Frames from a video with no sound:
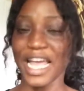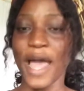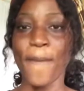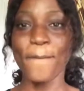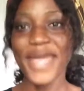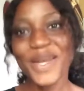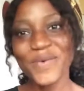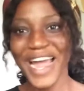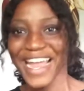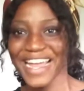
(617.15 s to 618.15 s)

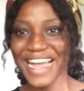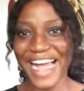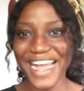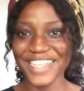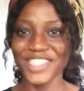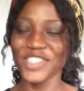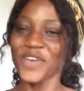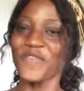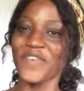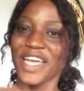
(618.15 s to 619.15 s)
Meanwhile guys, don't
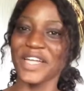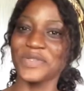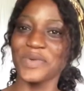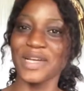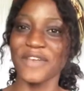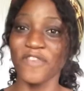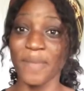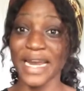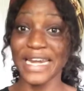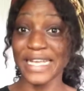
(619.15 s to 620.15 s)
forget to look out for my
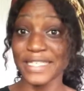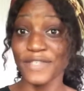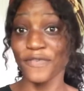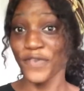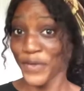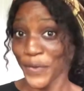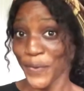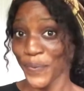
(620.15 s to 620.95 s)
next video.